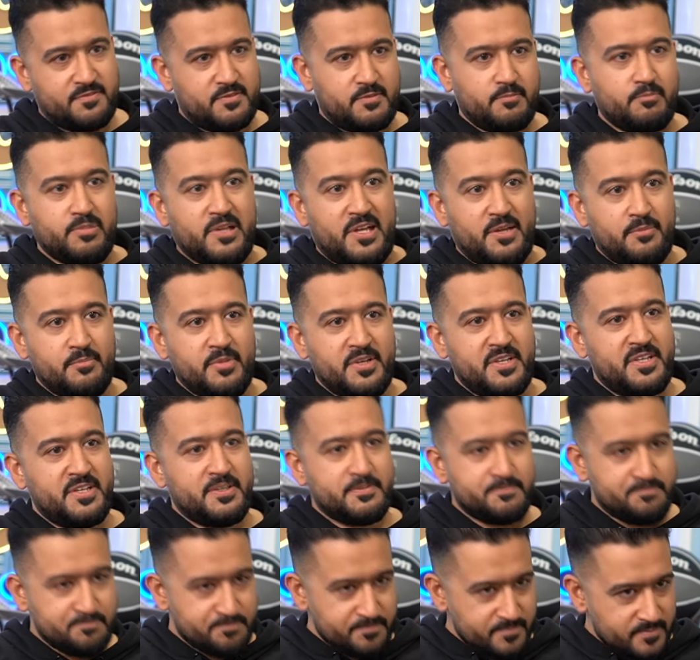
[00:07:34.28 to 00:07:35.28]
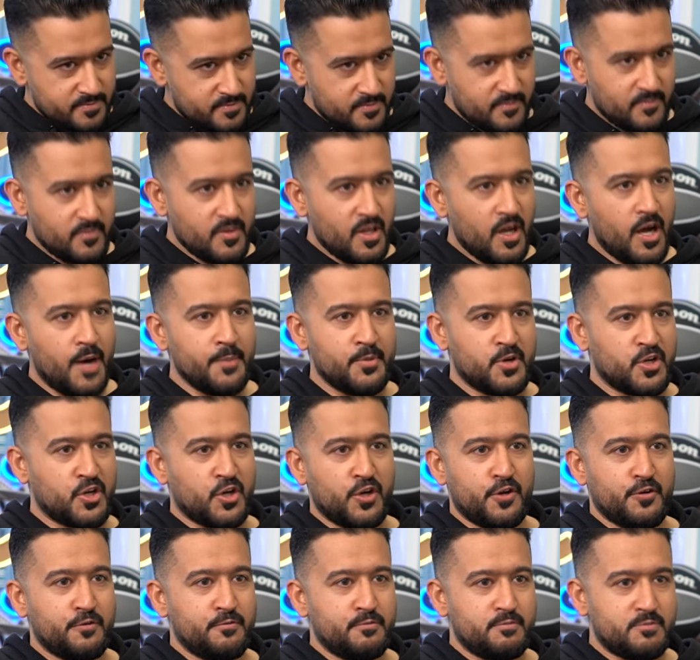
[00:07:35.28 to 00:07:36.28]
plan B, I'm going
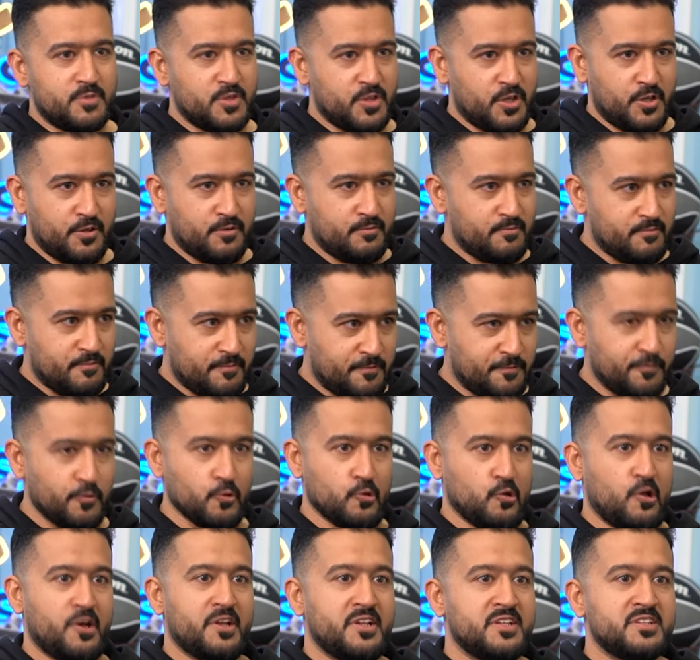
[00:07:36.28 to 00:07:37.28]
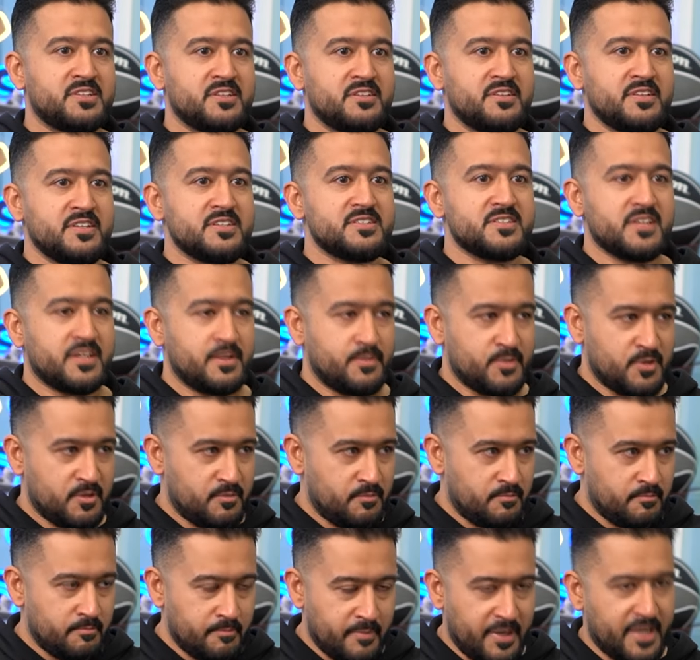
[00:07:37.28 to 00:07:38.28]
to go, full on into this, and I'm going
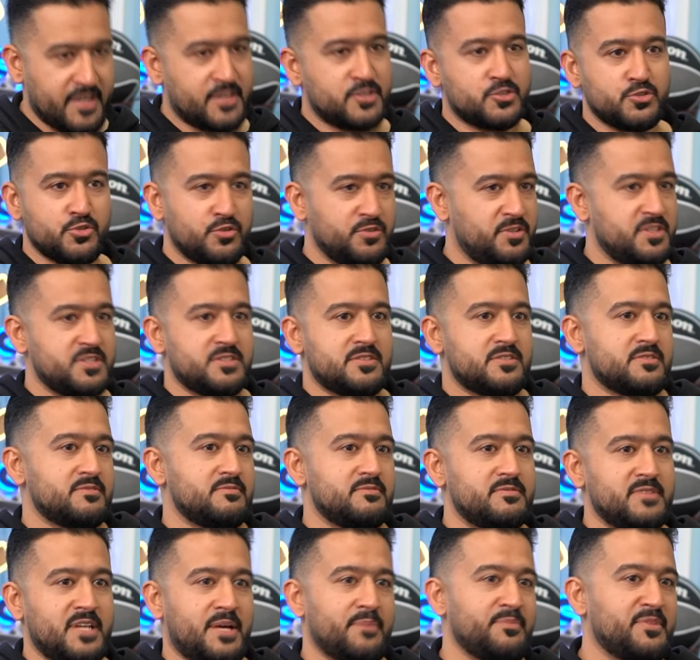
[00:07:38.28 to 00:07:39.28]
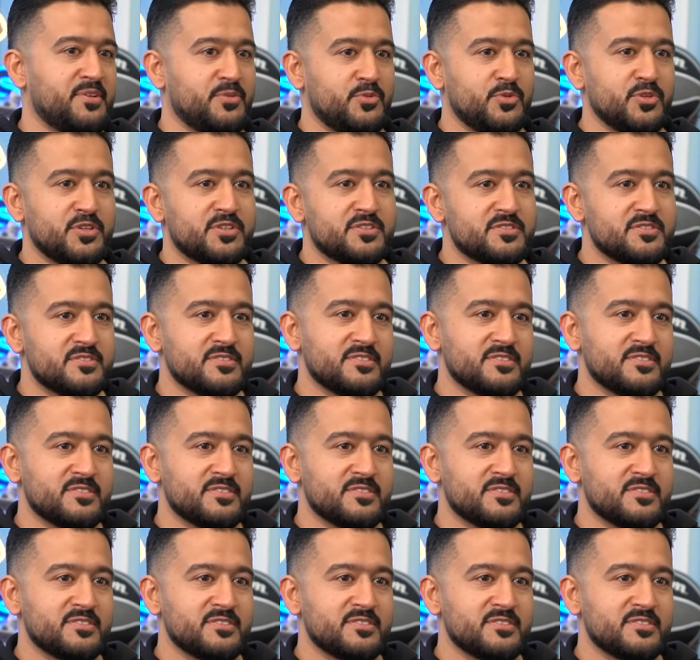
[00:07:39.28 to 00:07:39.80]
to make sure this damn thing works?